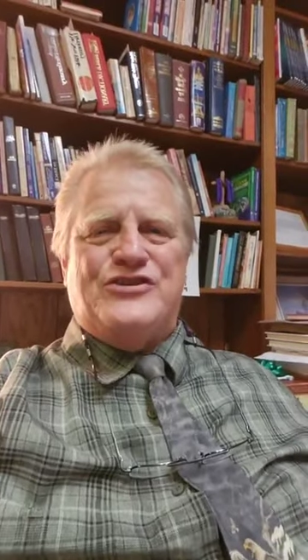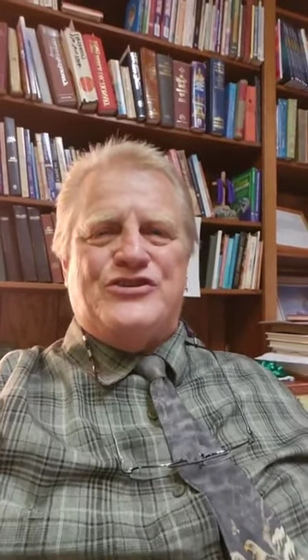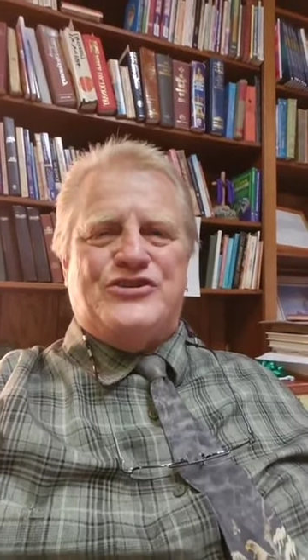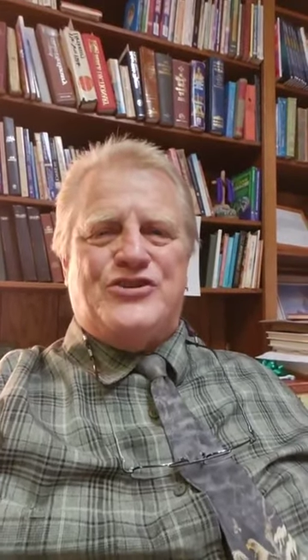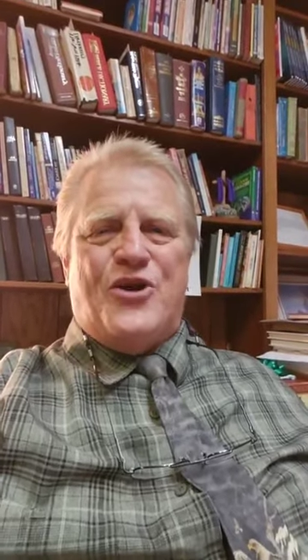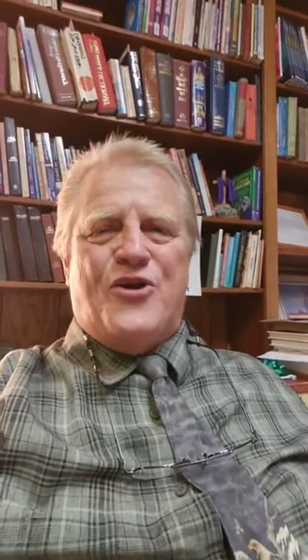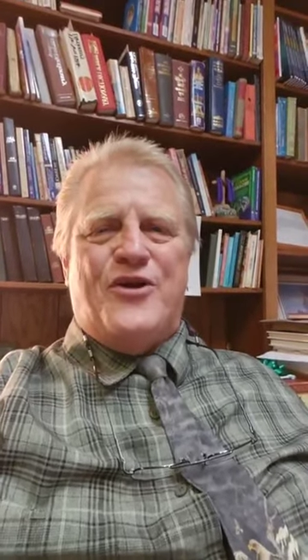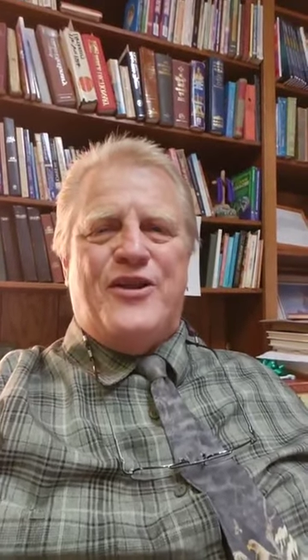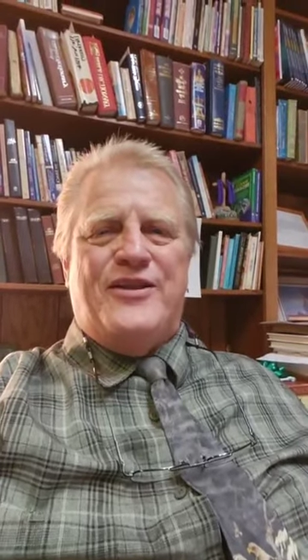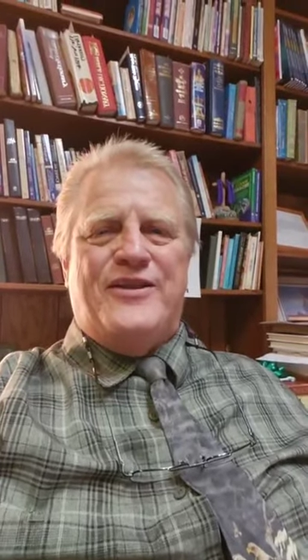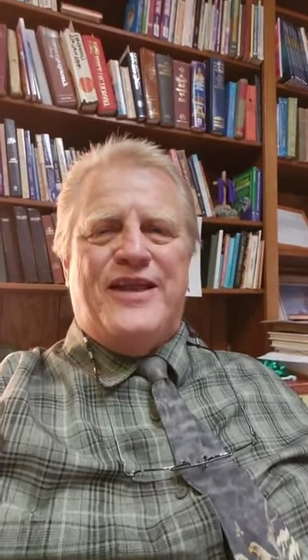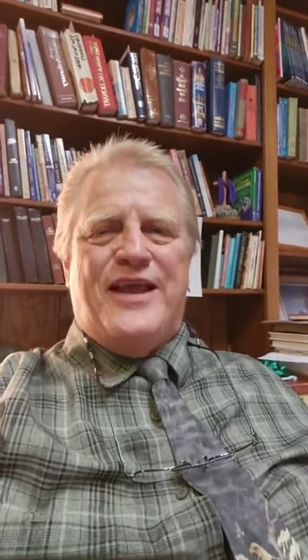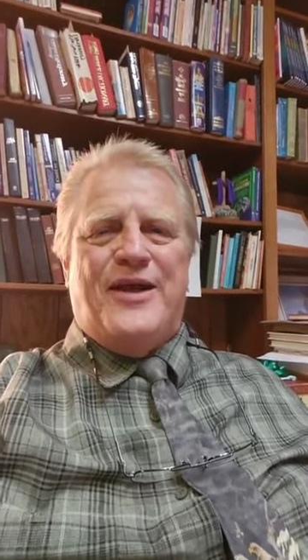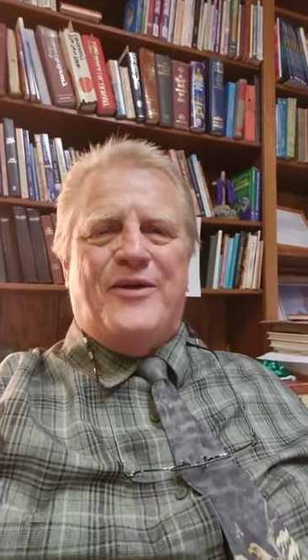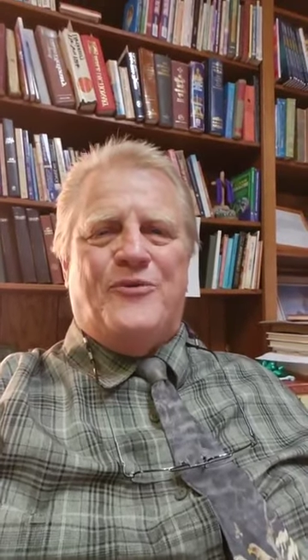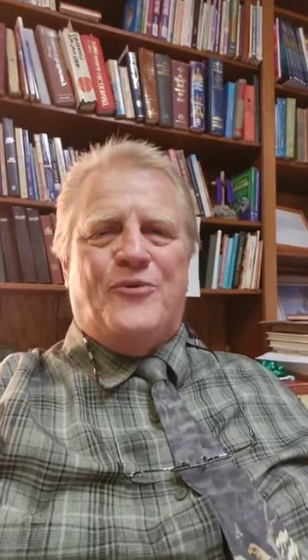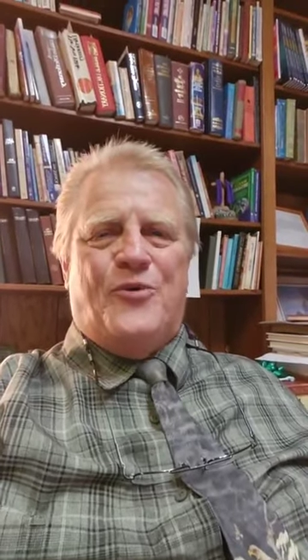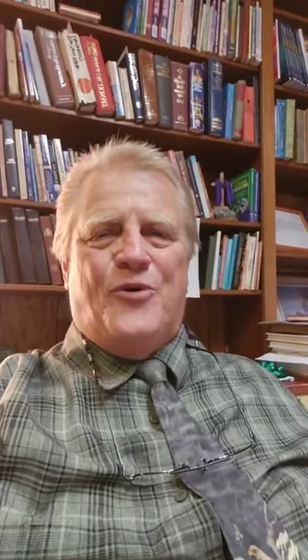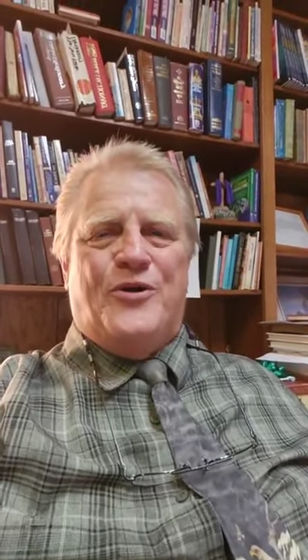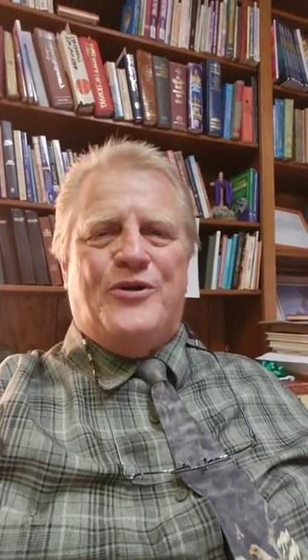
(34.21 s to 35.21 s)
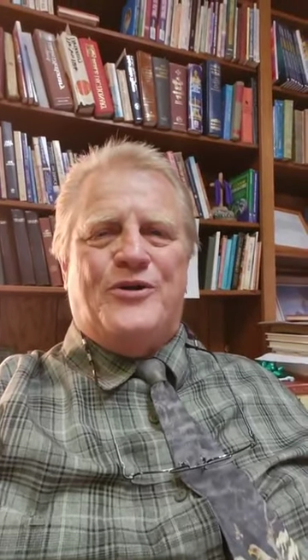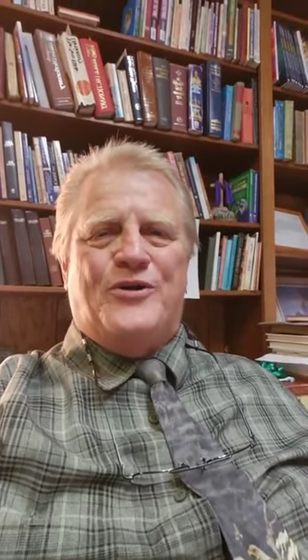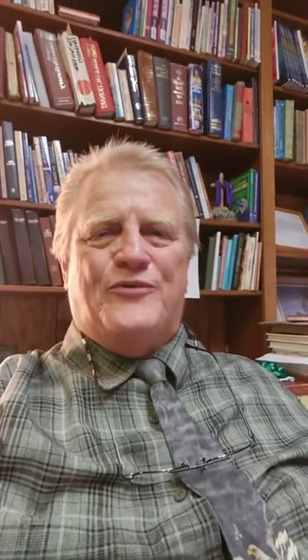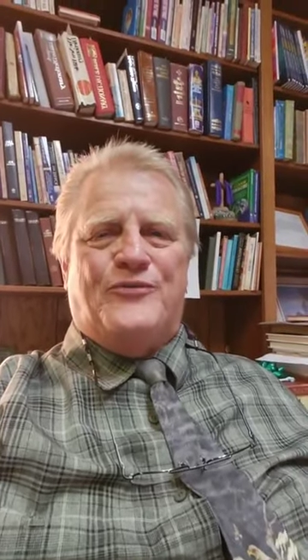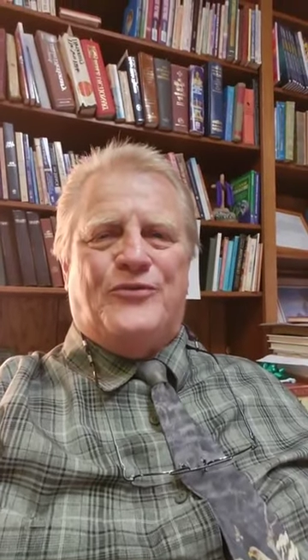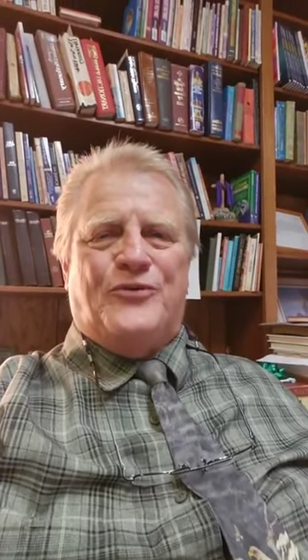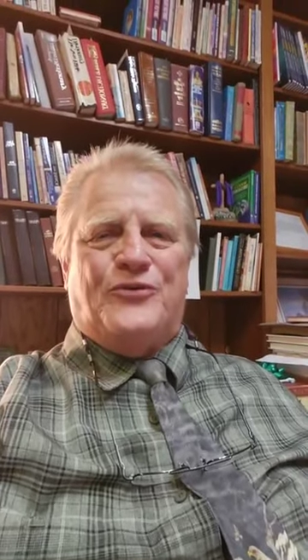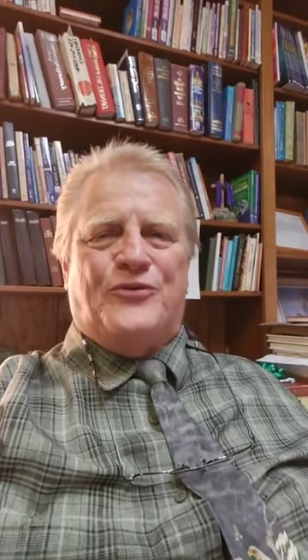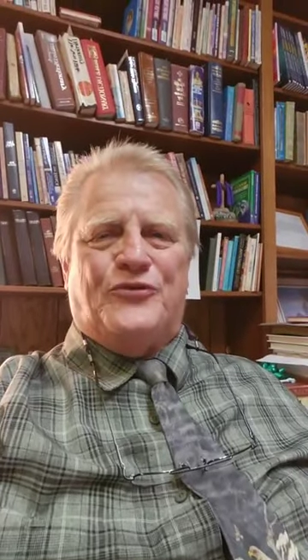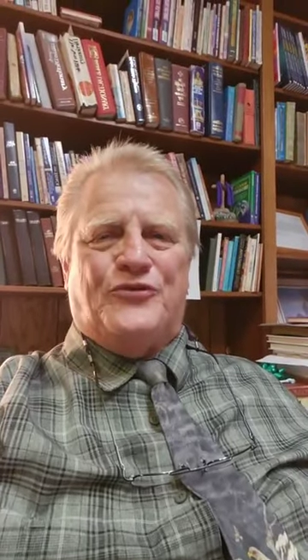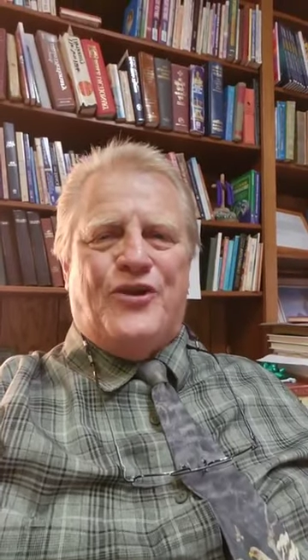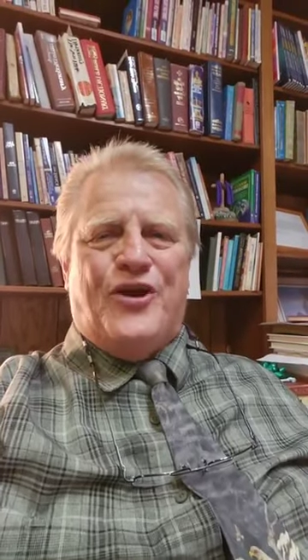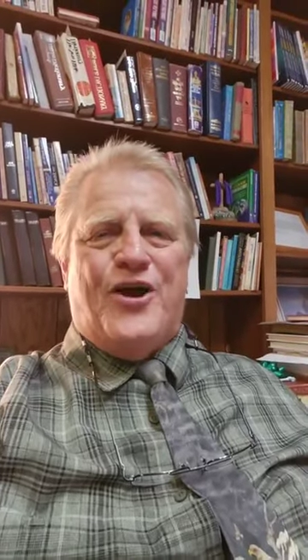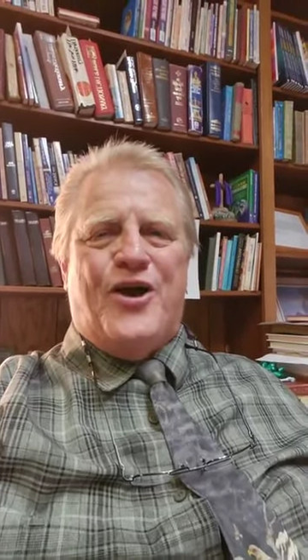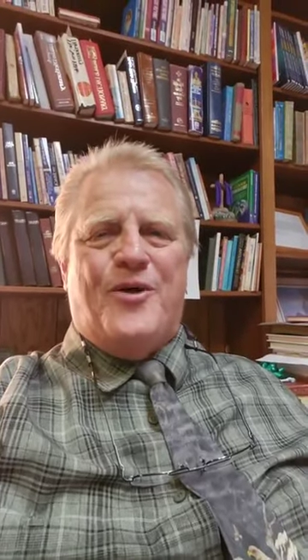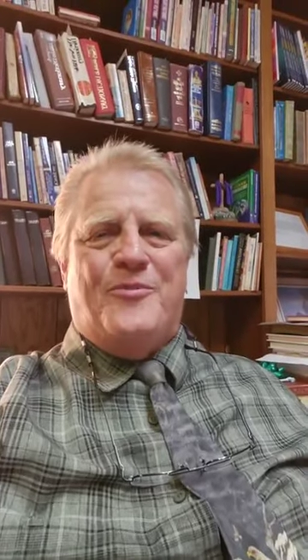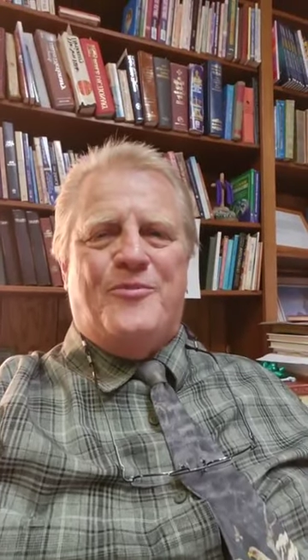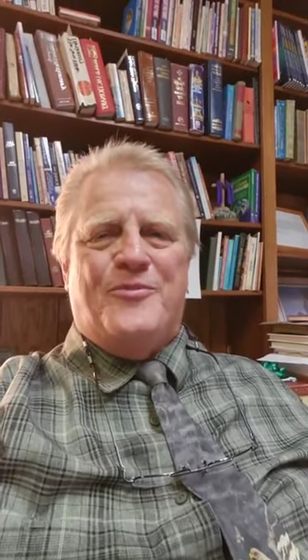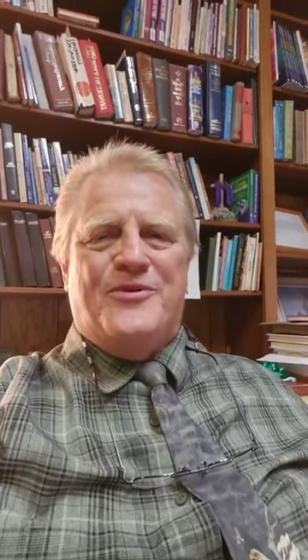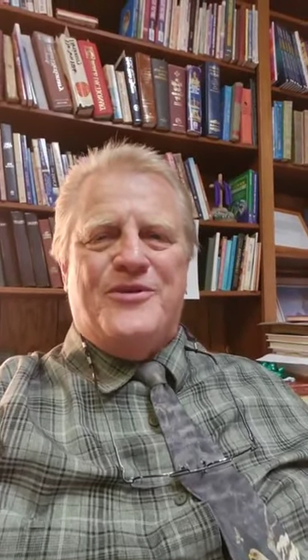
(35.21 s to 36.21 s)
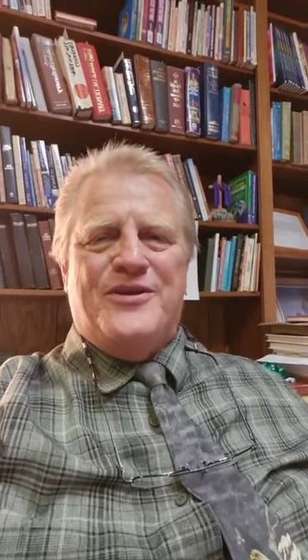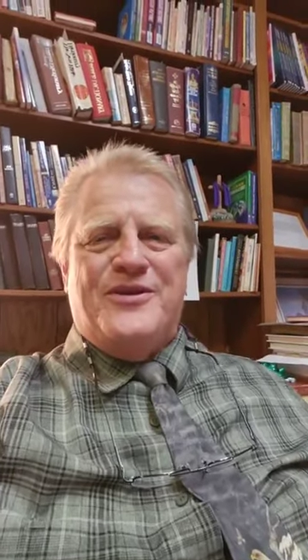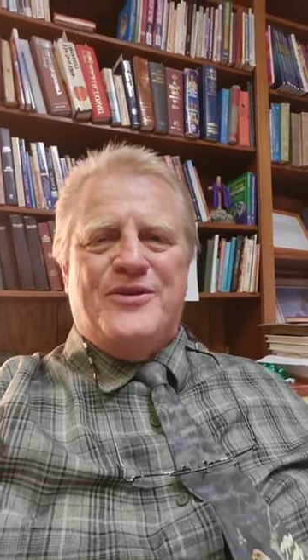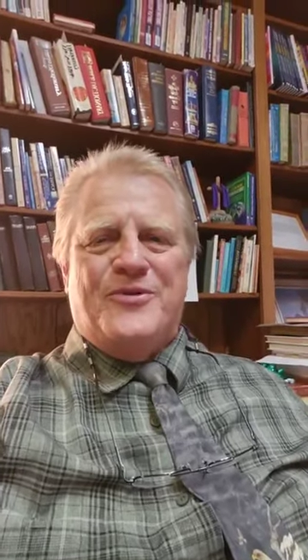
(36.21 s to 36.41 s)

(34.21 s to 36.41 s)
started that wonderful psalm